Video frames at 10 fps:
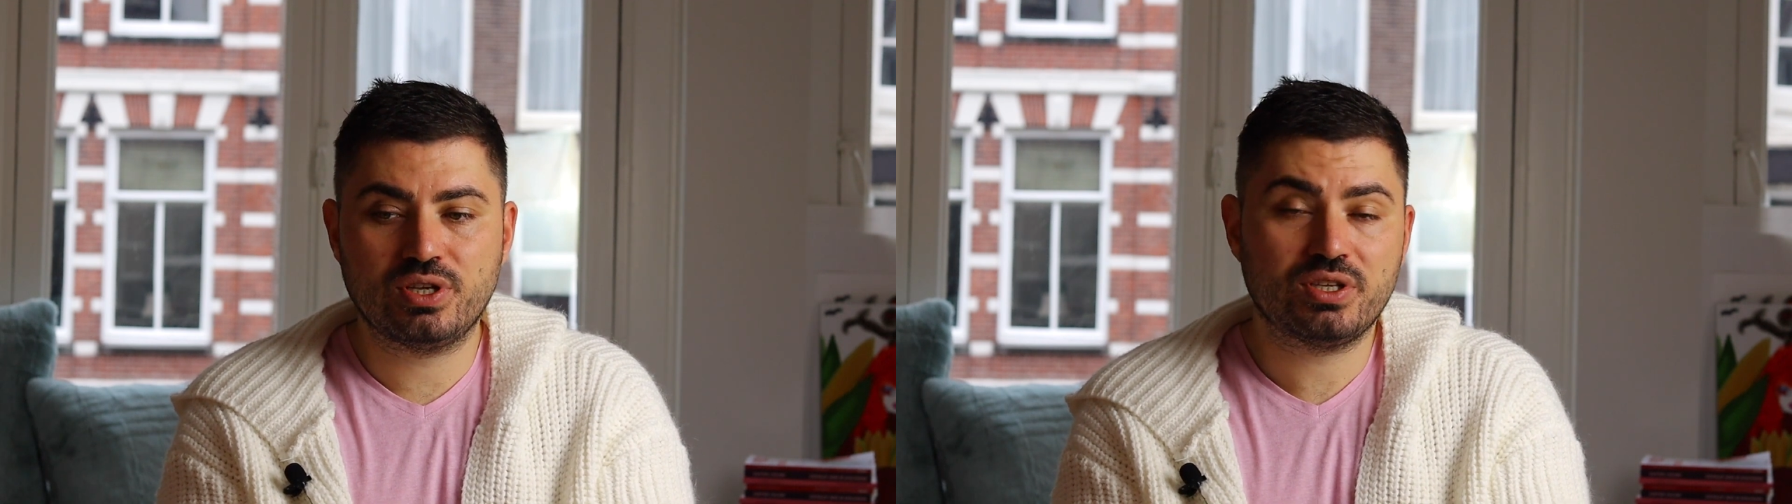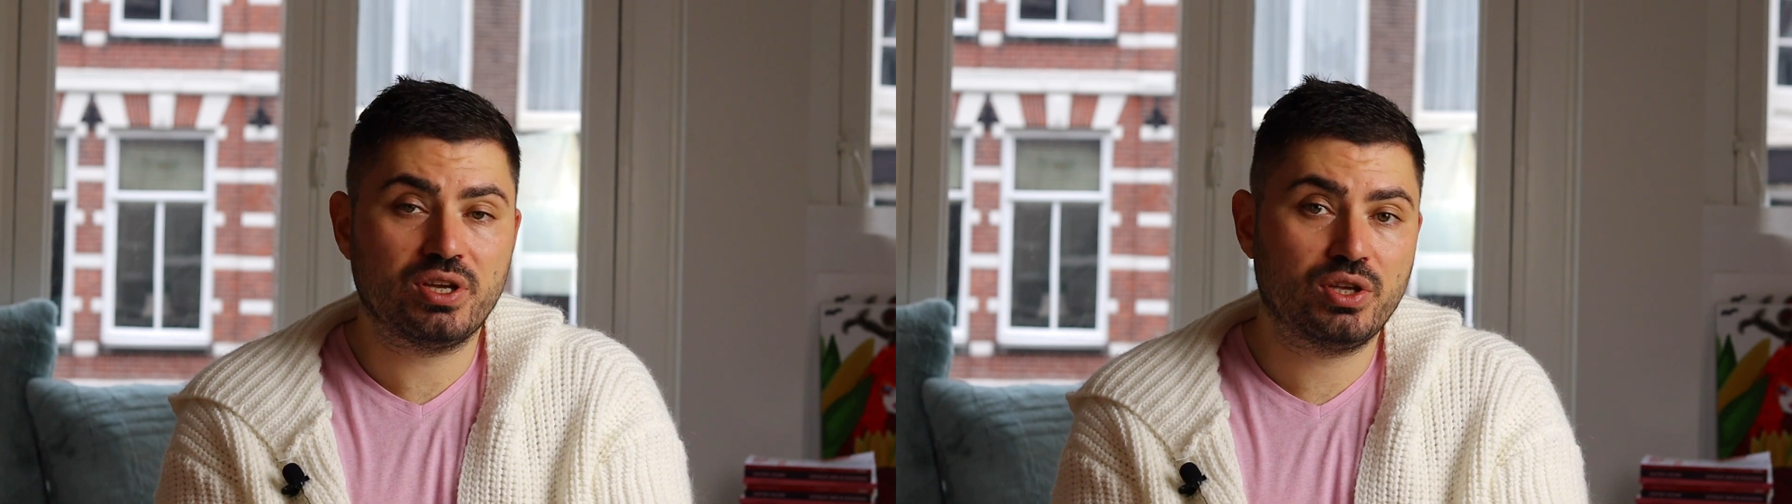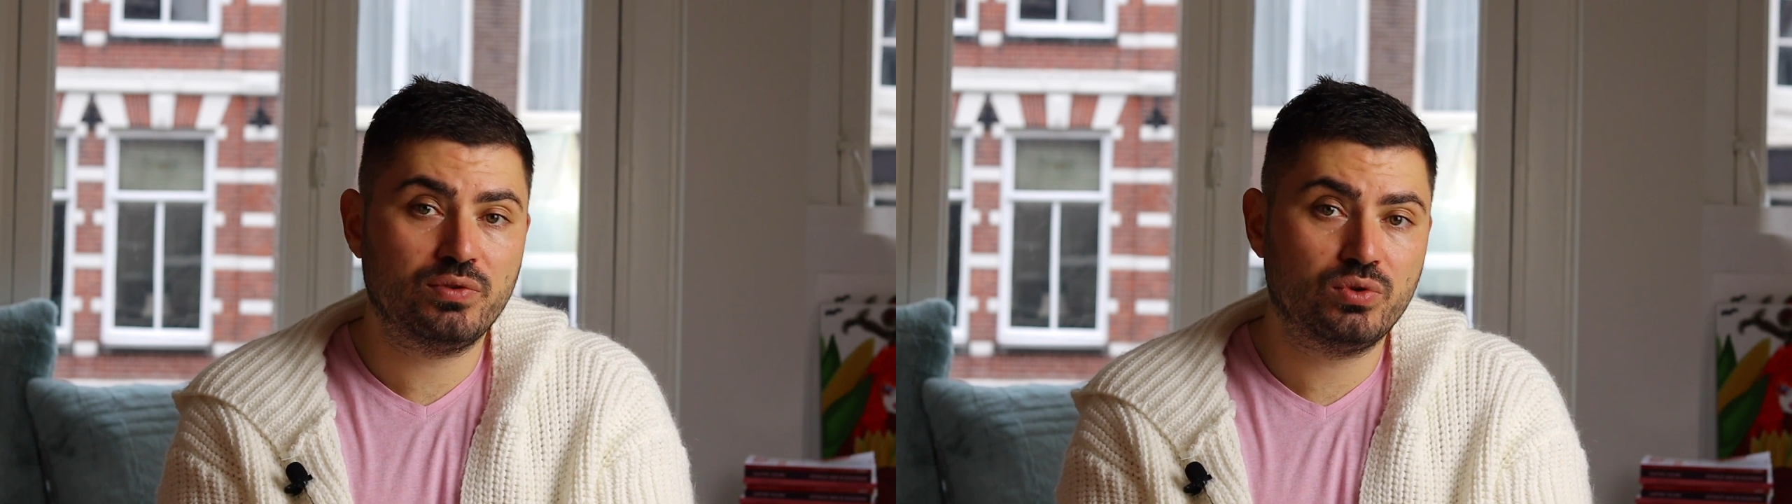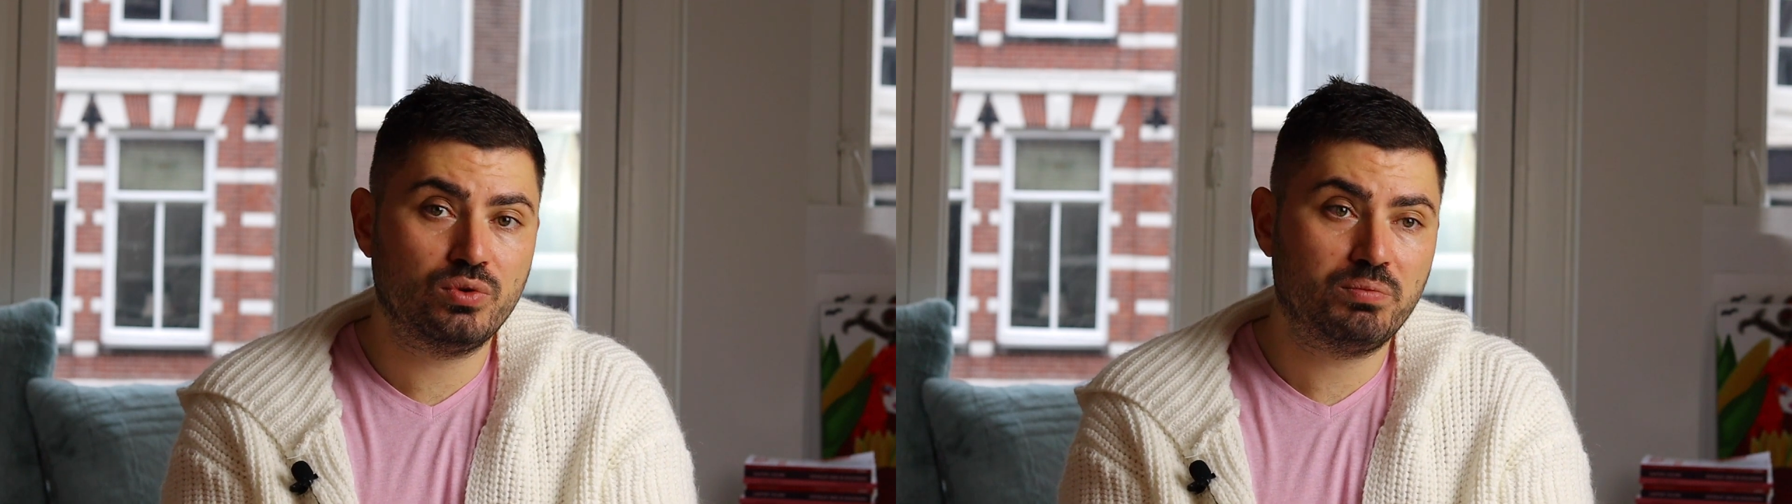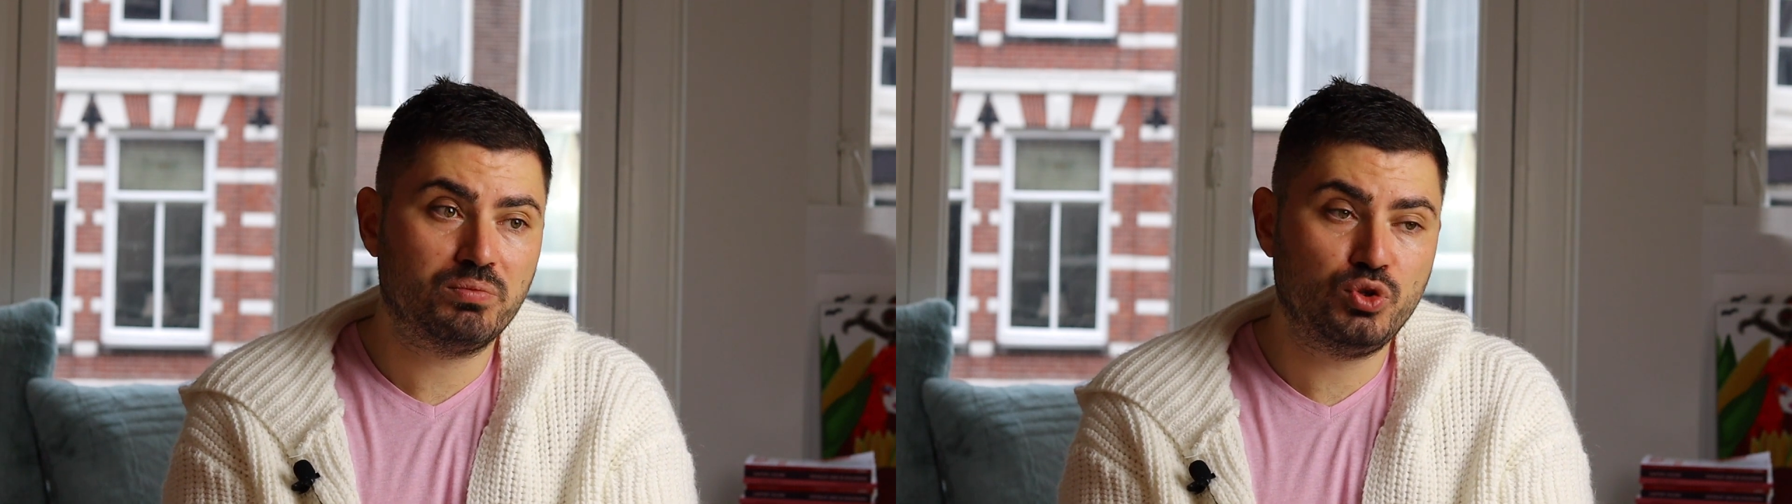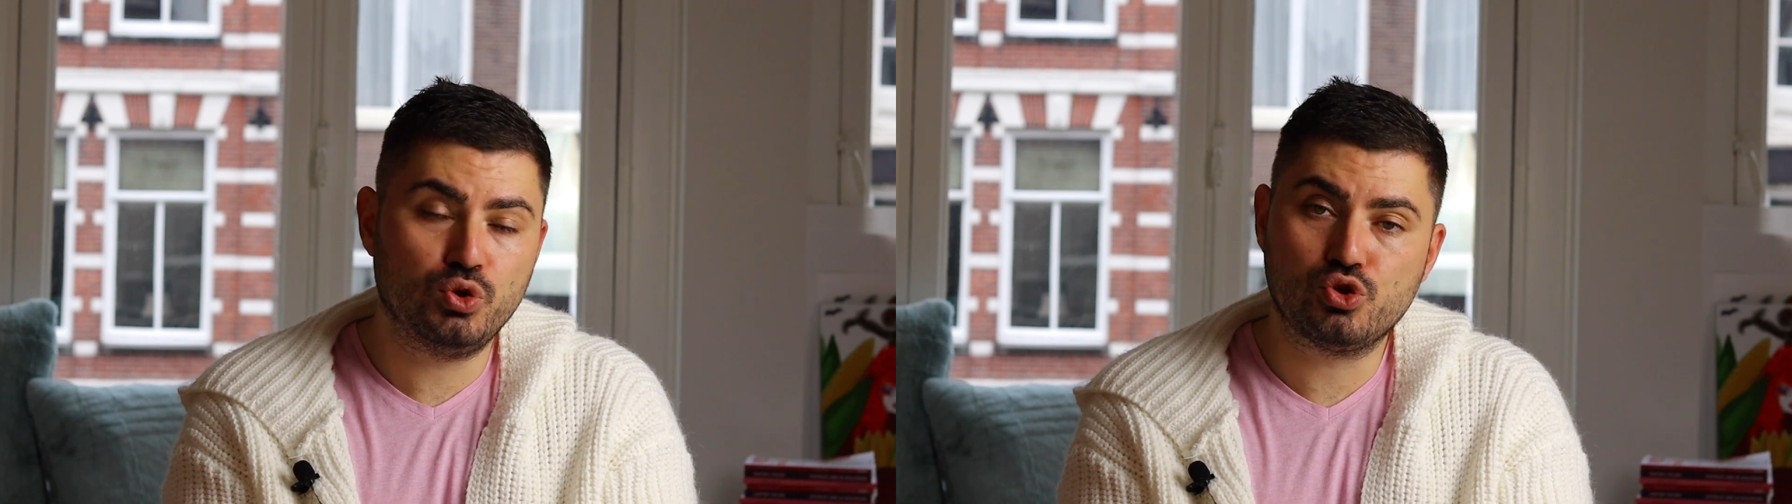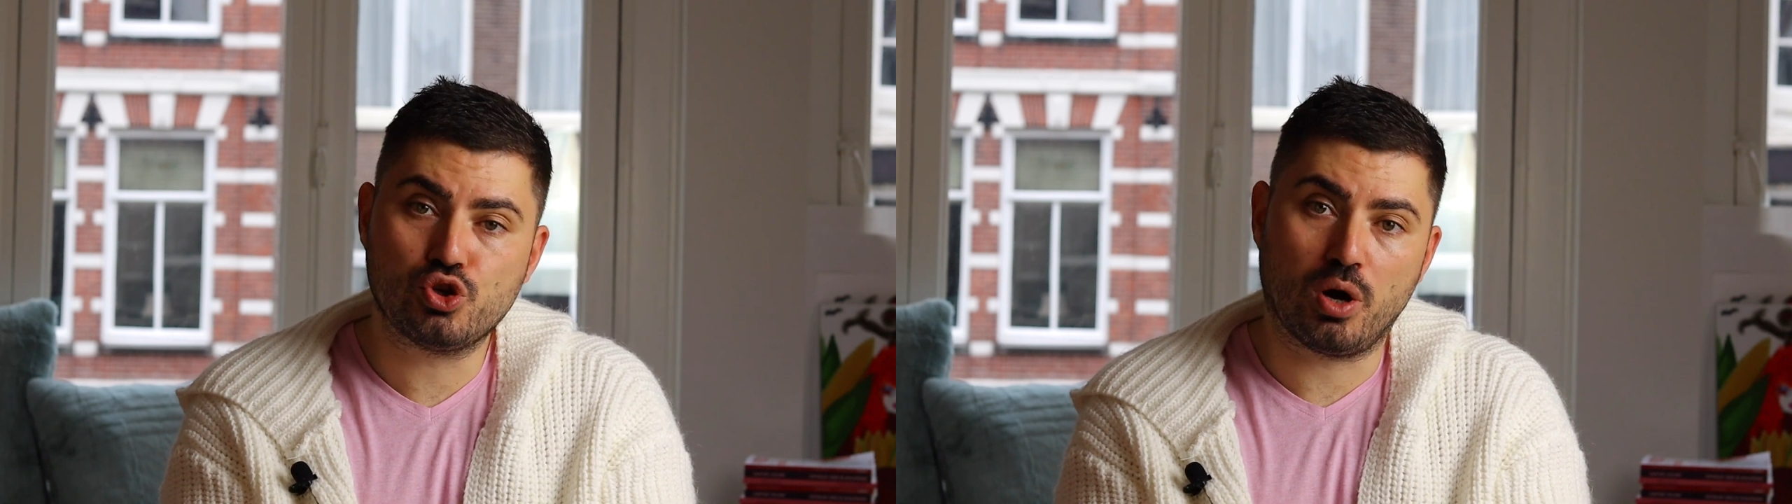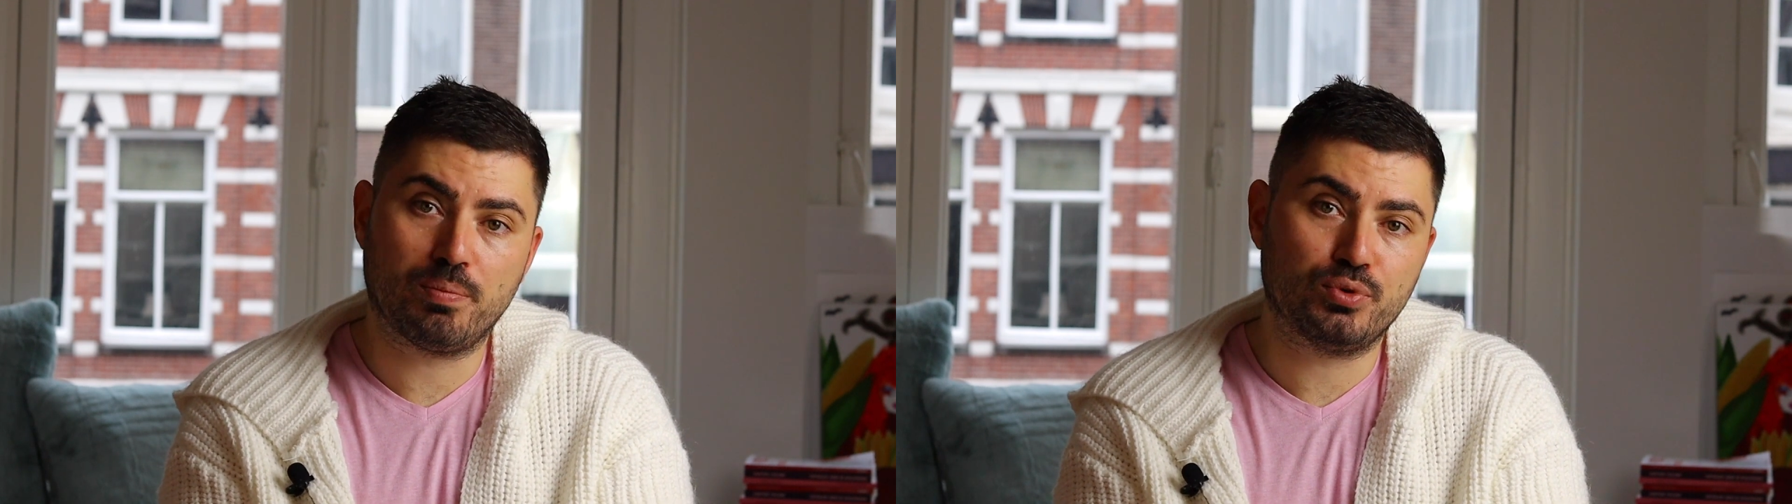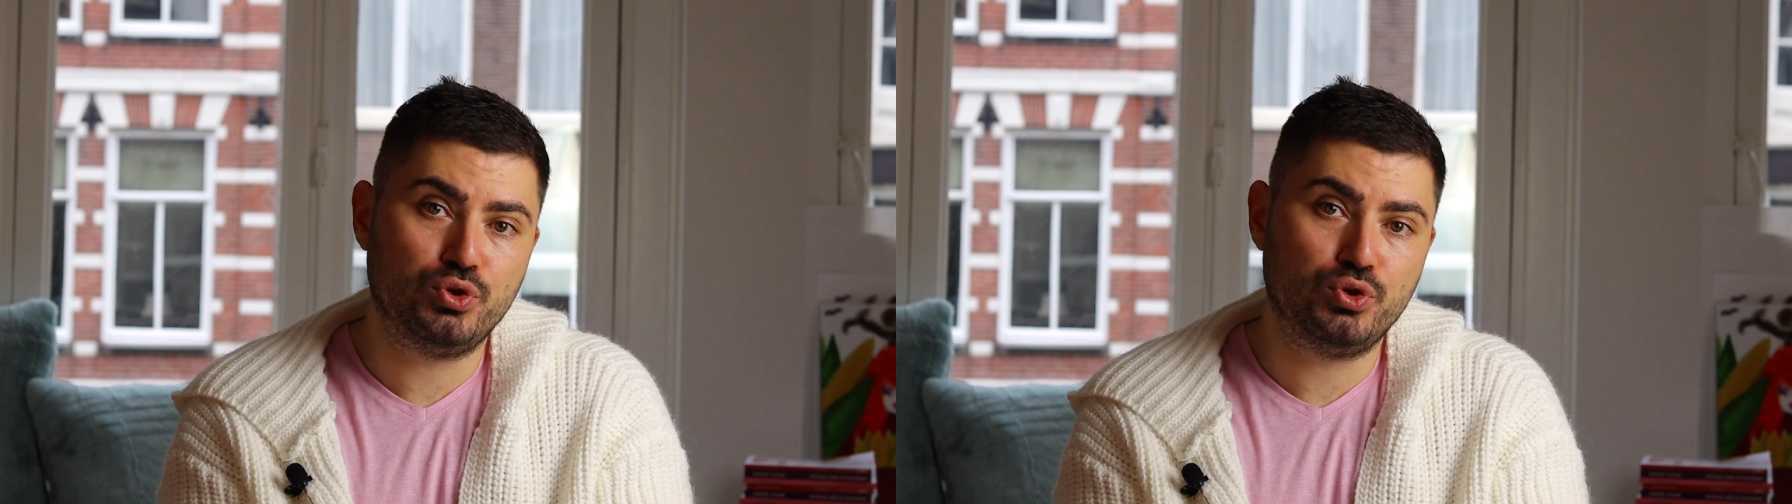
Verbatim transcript: it can give you new job,